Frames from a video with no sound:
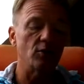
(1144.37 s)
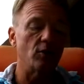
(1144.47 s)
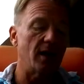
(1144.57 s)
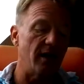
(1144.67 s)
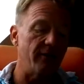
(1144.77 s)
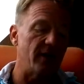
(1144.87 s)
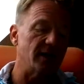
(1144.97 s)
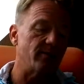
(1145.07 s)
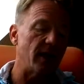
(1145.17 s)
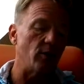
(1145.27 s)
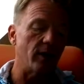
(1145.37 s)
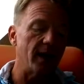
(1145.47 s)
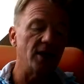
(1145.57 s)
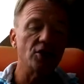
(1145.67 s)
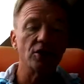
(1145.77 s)
okay, where's my
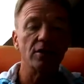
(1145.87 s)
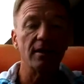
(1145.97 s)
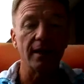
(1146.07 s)
location?